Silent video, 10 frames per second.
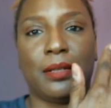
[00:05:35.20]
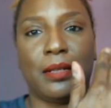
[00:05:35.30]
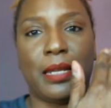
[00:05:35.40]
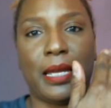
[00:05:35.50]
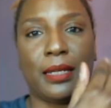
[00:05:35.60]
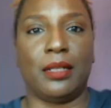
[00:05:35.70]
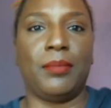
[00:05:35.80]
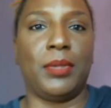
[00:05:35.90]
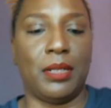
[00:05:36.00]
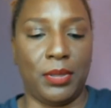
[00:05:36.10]
like
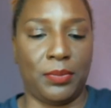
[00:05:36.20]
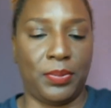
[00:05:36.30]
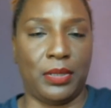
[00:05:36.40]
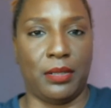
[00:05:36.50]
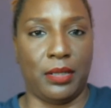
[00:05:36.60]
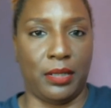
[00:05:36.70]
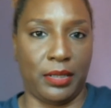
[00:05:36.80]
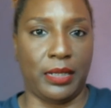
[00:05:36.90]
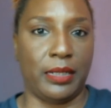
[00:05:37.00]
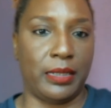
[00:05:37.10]
let me put it on
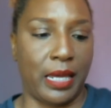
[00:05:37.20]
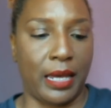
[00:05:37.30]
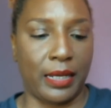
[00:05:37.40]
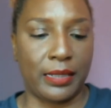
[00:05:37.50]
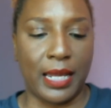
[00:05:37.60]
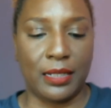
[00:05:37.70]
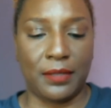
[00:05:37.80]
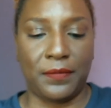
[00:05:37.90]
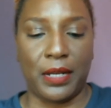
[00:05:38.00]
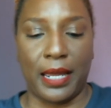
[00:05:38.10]
the other side, because I
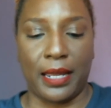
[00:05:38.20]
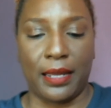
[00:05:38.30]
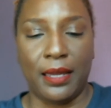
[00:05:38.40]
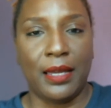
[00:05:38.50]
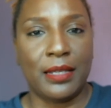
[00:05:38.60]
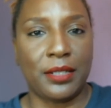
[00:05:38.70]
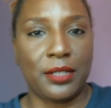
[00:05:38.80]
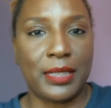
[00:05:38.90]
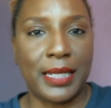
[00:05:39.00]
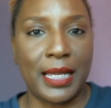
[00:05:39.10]
just feel like, so
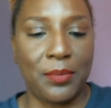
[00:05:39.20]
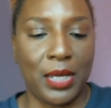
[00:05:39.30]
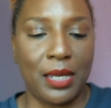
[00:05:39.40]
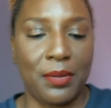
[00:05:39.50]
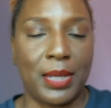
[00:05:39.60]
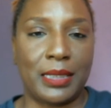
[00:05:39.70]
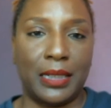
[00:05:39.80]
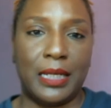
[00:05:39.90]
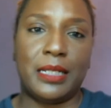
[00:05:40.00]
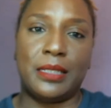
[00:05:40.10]
you're telling me my
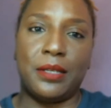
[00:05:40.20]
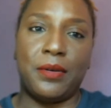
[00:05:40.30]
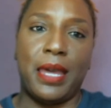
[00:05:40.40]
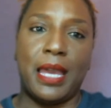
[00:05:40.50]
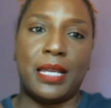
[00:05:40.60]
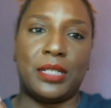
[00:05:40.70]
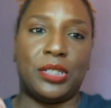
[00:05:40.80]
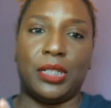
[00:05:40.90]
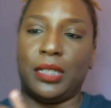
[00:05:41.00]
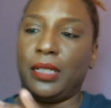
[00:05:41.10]
skin is so
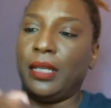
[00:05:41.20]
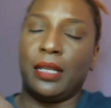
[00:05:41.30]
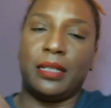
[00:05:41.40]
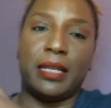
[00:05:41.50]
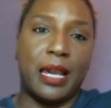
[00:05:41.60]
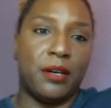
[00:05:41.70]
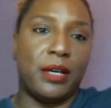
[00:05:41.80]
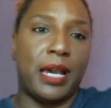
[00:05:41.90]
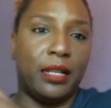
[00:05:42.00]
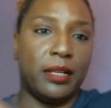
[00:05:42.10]
ashy that
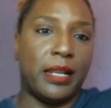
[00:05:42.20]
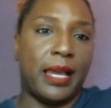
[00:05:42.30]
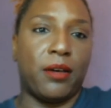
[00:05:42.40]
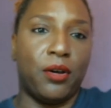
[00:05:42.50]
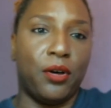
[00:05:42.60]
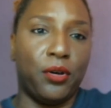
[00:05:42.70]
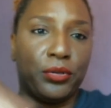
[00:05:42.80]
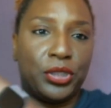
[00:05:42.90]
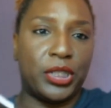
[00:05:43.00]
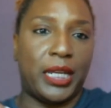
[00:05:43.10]
I look like a
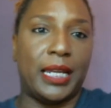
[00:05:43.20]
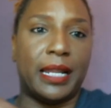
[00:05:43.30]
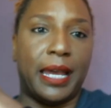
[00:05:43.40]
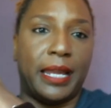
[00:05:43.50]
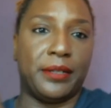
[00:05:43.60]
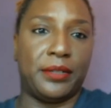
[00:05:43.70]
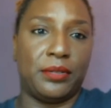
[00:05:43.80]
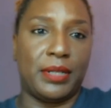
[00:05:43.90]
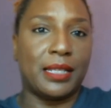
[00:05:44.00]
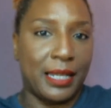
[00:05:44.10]
whole shade lighter?
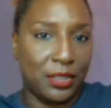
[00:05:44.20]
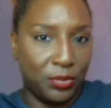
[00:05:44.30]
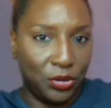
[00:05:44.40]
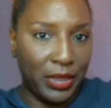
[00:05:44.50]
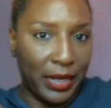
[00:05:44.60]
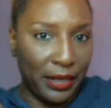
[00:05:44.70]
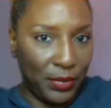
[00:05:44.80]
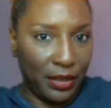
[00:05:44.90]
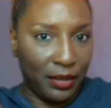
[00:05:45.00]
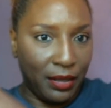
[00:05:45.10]
That's what you're telling
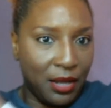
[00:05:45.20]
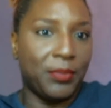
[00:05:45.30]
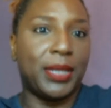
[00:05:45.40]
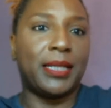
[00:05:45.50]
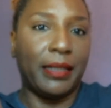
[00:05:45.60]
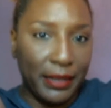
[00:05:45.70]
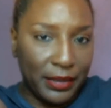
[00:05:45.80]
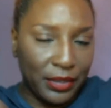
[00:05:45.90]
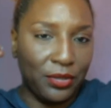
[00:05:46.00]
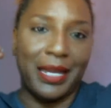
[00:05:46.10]
me? My skin's
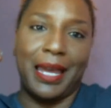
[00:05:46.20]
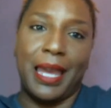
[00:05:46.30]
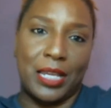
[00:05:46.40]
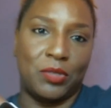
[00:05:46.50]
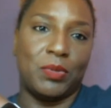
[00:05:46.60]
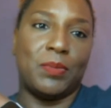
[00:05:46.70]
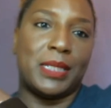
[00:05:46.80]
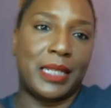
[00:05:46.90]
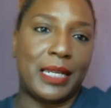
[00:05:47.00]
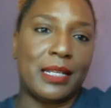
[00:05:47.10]
so, not ashy, but my
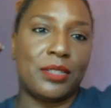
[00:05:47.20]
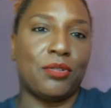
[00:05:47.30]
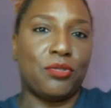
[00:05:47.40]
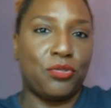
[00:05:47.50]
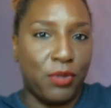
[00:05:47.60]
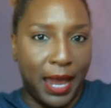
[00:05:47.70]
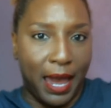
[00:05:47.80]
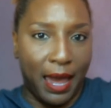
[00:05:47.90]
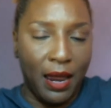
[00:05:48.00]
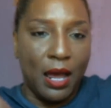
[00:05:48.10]
skin is so
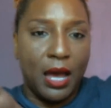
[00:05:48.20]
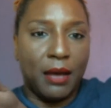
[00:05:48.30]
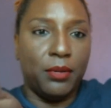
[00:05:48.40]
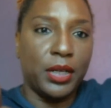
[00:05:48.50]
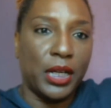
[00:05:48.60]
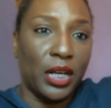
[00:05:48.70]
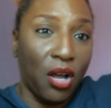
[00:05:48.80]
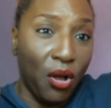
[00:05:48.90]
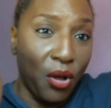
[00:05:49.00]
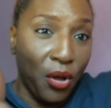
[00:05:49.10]
dry, I'm looking a
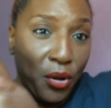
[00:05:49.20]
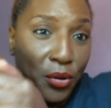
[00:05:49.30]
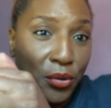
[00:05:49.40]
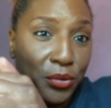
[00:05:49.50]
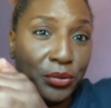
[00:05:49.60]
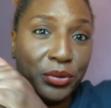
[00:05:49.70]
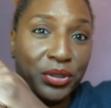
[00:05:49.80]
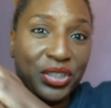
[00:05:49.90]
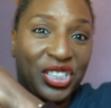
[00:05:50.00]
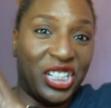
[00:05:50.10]
whole
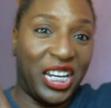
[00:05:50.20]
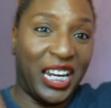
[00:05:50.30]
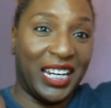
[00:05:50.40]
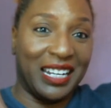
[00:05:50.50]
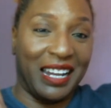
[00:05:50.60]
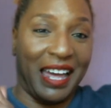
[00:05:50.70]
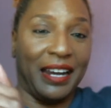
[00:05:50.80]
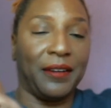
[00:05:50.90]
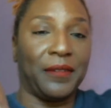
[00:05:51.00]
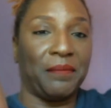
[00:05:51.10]
shade
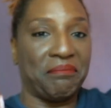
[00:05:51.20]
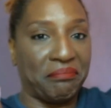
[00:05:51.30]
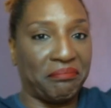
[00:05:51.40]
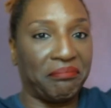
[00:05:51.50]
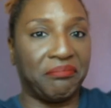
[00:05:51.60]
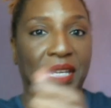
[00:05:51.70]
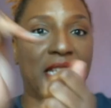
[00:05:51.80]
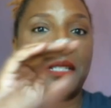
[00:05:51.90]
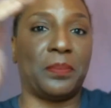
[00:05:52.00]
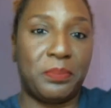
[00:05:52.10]
lighter?
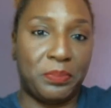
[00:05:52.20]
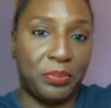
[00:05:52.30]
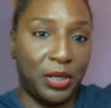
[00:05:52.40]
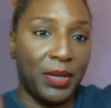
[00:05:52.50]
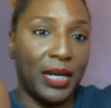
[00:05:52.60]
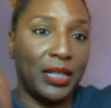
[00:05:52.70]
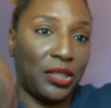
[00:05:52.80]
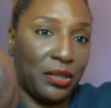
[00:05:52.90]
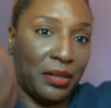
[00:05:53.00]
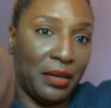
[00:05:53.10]
That's pretty
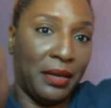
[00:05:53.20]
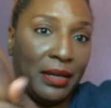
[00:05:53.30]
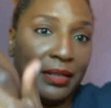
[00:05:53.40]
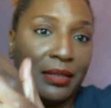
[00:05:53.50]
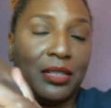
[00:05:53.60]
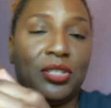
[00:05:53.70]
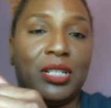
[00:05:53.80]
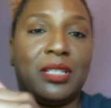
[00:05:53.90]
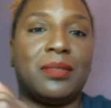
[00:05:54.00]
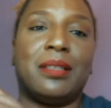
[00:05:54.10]
much the
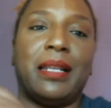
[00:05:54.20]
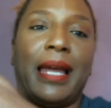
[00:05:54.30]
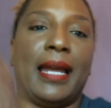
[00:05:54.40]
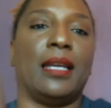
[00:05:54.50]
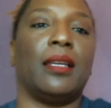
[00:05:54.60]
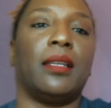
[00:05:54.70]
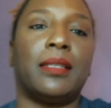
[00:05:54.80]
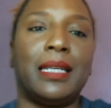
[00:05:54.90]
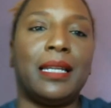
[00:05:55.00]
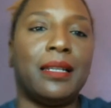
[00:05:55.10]
just, like,
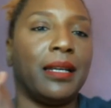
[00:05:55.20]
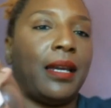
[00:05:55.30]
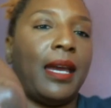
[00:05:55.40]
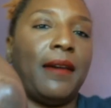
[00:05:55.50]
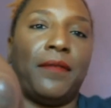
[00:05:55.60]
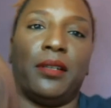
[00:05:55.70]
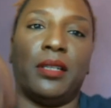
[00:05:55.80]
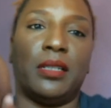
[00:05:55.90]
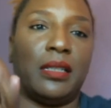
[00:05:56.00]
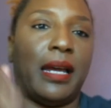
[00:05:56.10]
see, look,
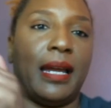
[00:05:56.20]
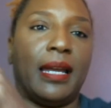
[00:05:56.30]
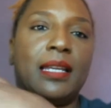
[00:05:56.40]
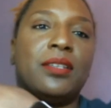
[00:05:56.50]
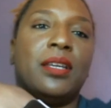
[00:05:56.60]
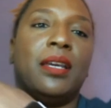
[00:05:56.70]
effortless, like it.